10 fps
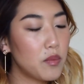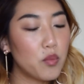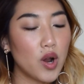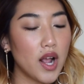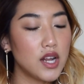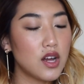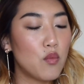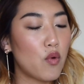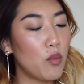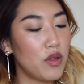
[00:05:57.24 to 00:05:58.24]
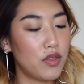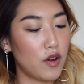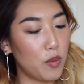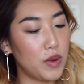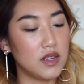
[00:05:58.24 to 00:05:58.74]
the brand
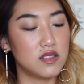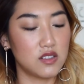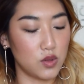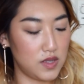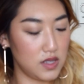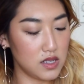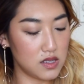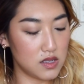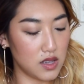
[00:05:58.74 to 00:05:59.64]
Aromatherapy Associates,